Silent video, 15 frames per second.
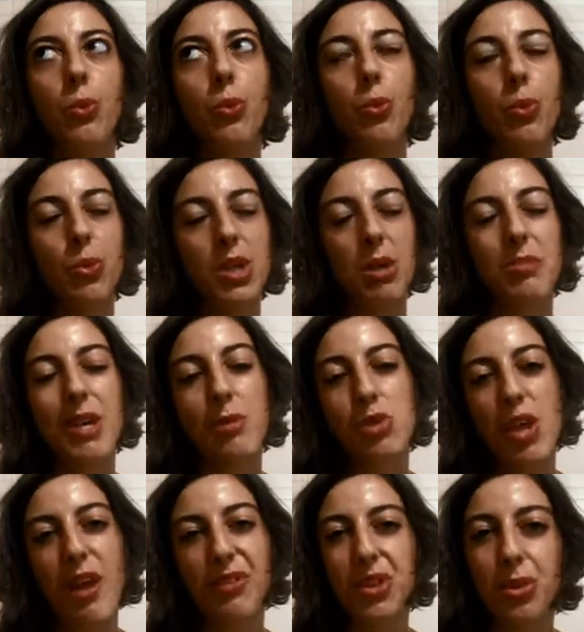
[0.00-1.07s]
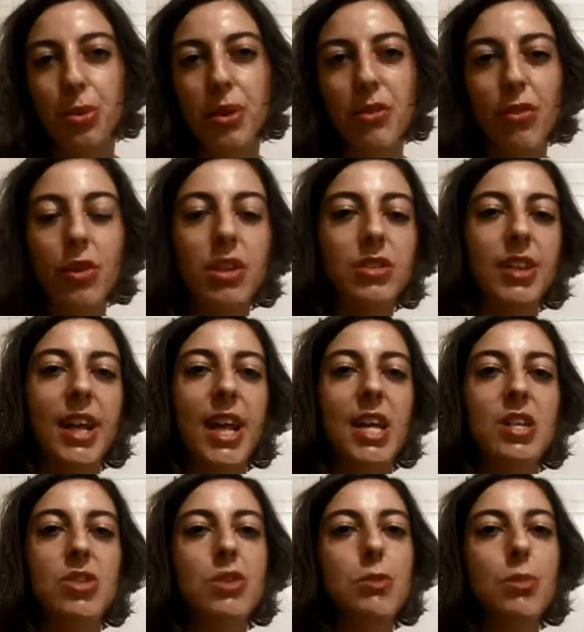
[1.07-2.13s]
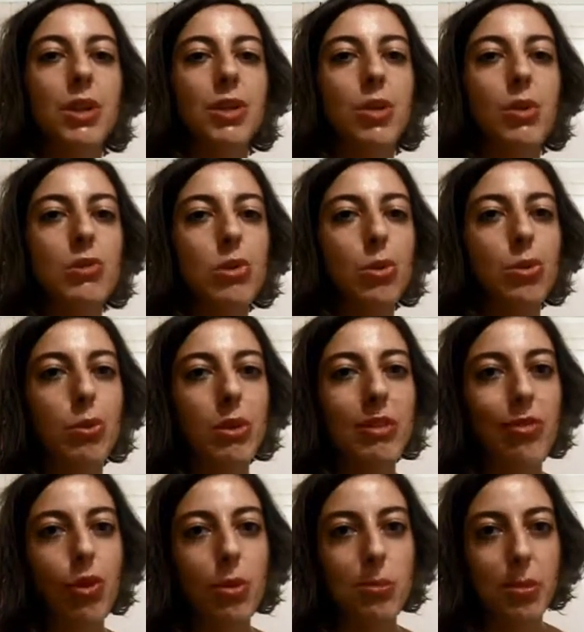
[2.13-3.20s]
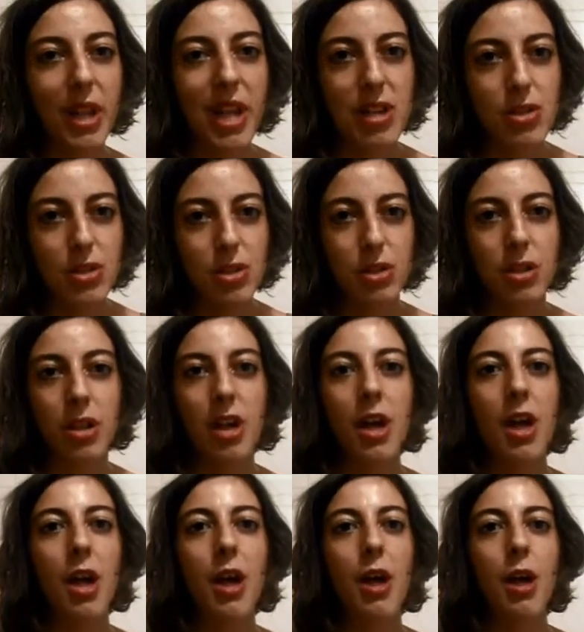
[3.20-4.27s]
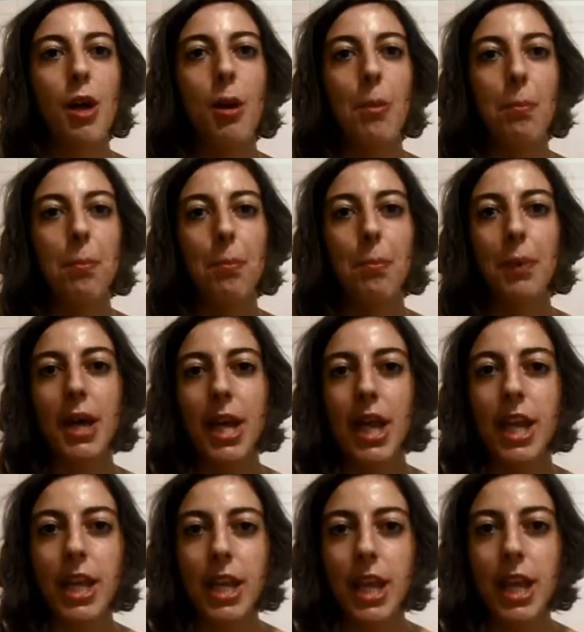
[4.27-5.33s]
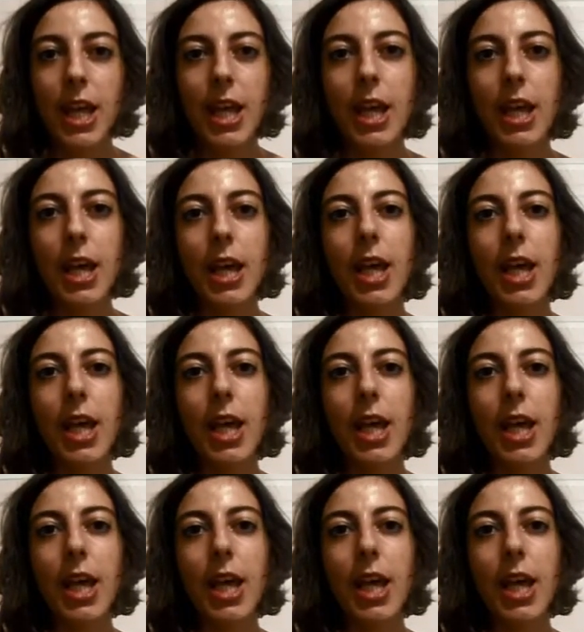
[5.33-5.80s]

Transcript: sometimes you have to do it for education, but you also do it for pleasure. But eating,